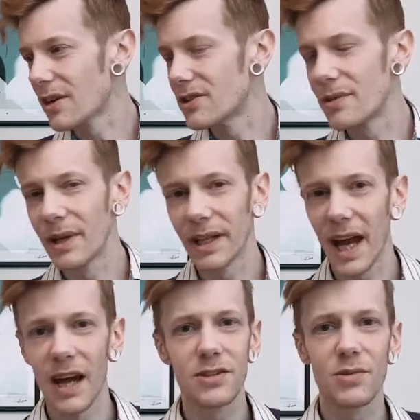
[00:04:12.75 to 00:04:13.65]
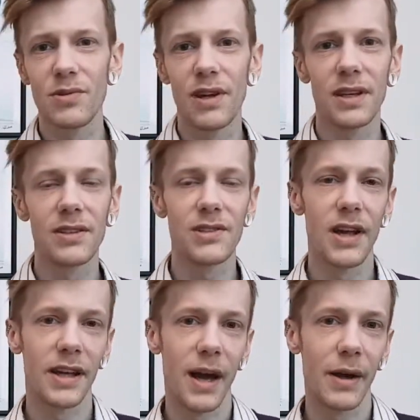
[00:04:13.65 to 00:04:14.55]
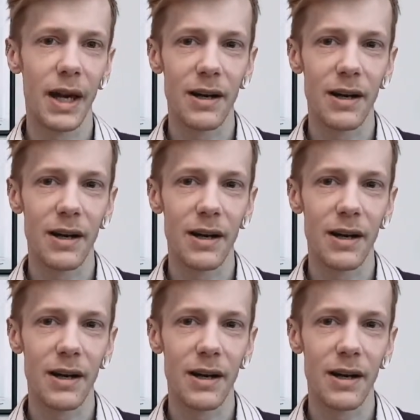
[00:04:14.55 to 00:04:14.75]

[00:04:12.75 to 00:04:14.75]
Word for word: doing casual things like going